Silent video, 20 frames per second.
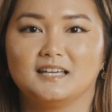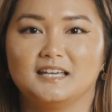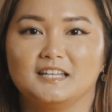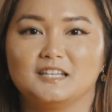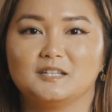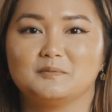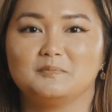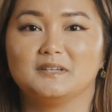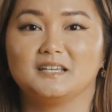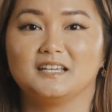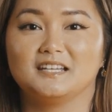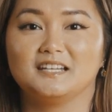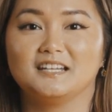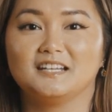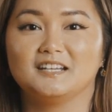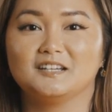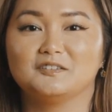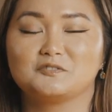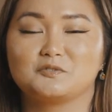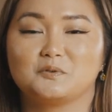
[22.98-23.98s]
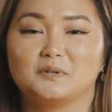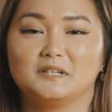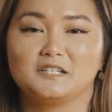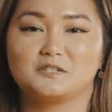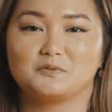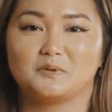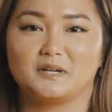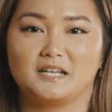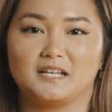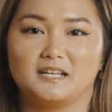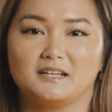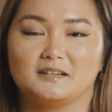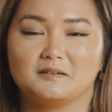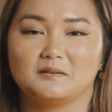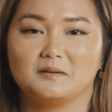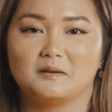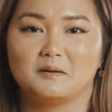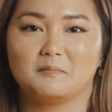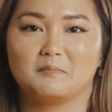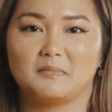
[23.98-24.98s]
In the beginning of 2020,
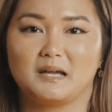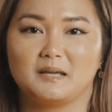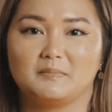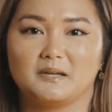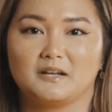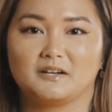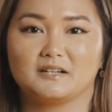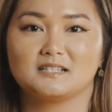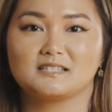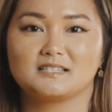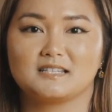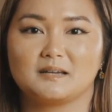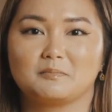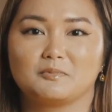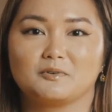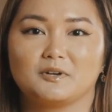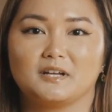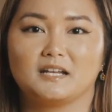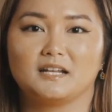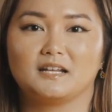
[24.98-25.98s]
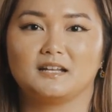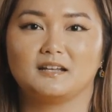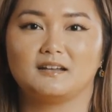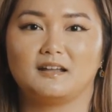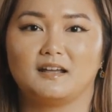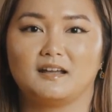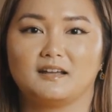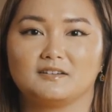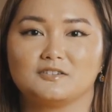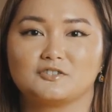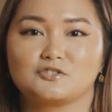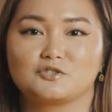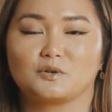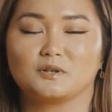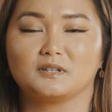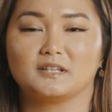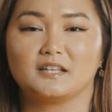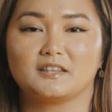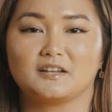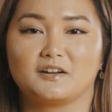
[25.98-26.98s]
my parents separated, and
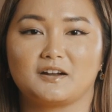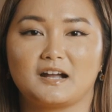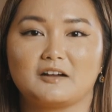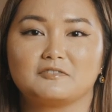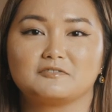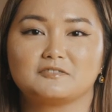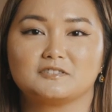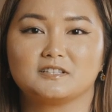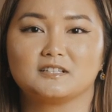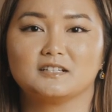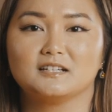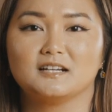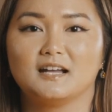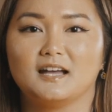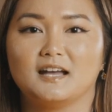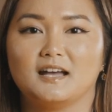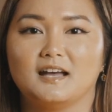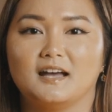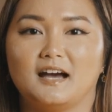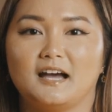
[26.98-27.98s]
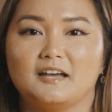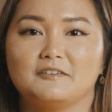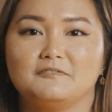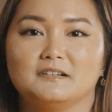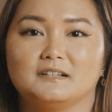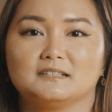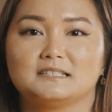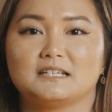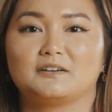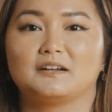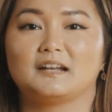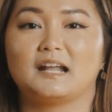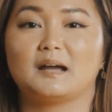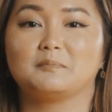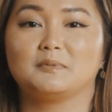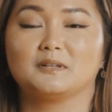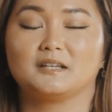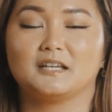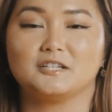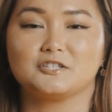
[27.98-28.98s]
shortly thereafter, I filled out an
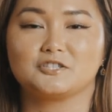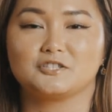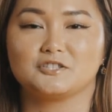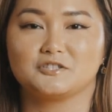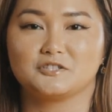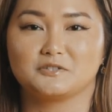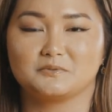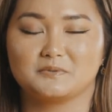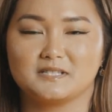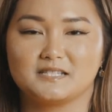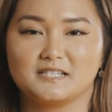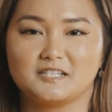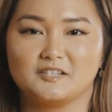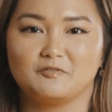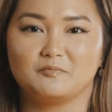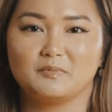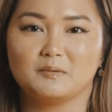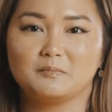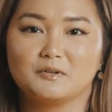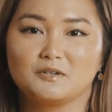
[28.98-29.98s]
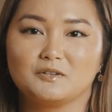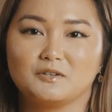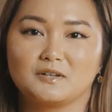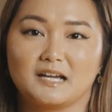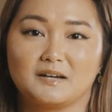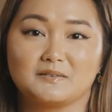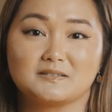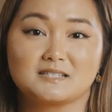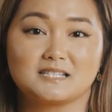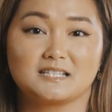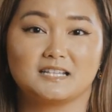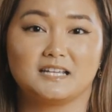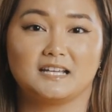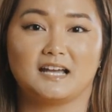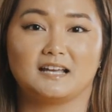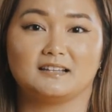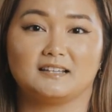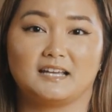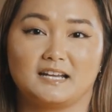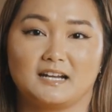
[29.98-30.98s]
application to receive biblical
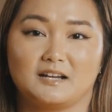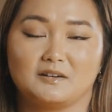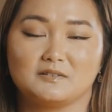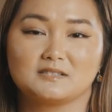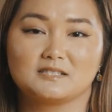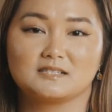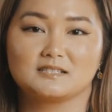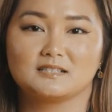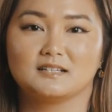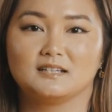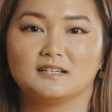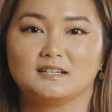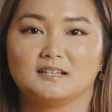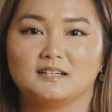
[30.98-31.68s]
counseling at Lighthouse.